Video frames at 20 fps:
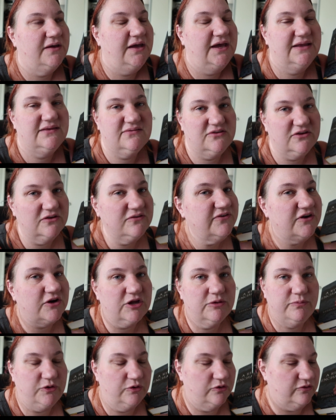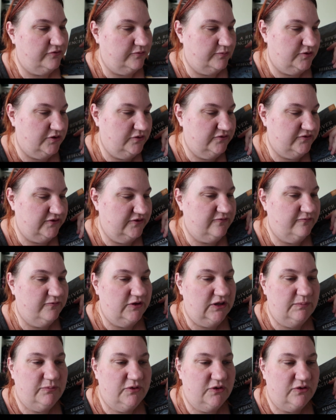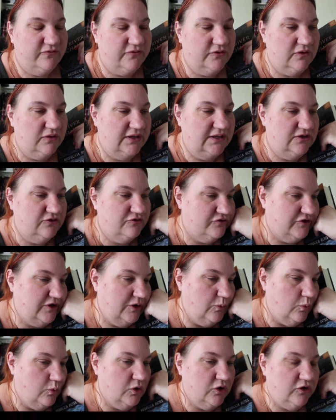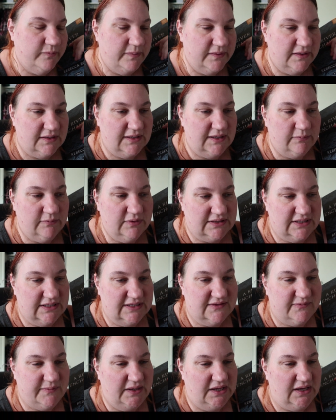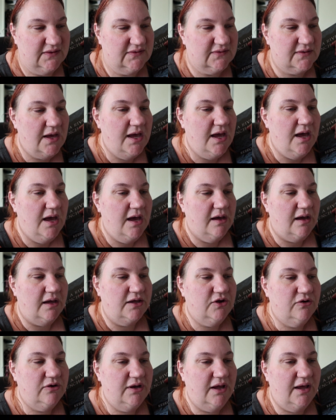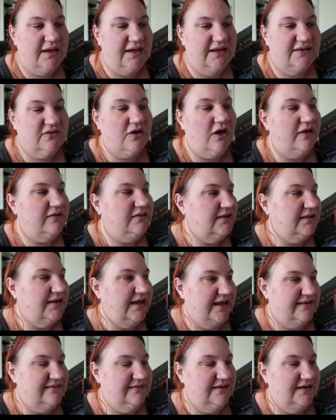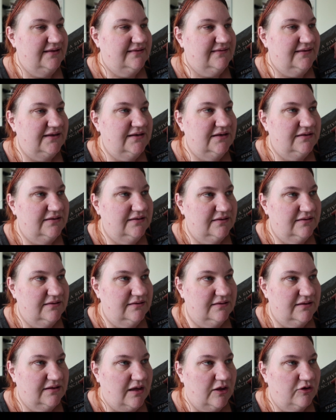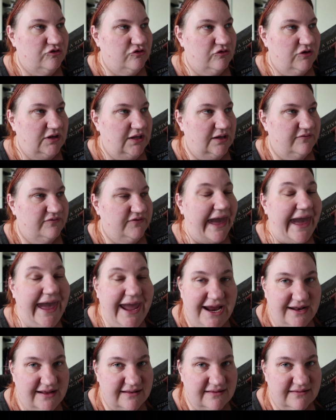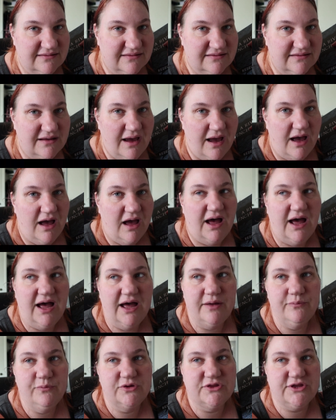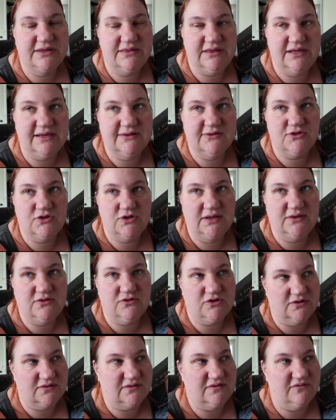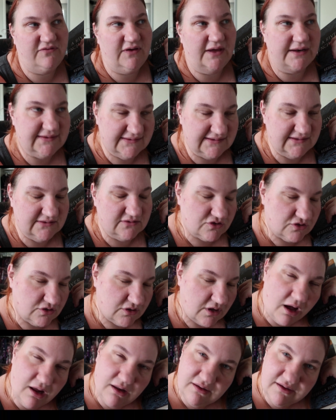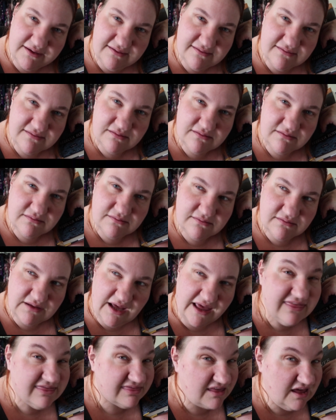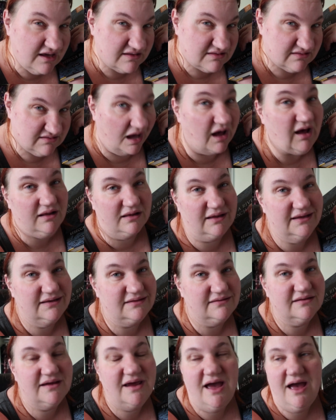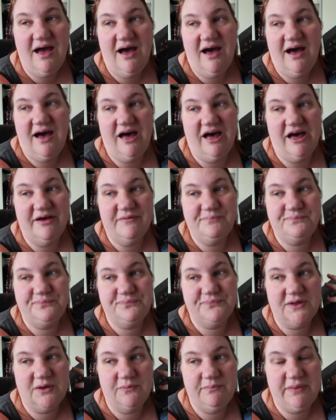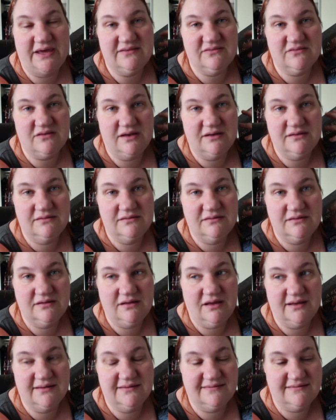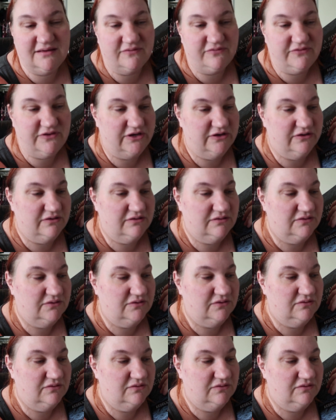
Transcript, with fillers: it's still very beautiful prose. It's really beautiful, interesting world building with this because you're not, it's called the, it's, it's in the country of Cadence, um, which I think it's, it's just a fantasy Scotland. I think Scotland, um, based on, on stuff here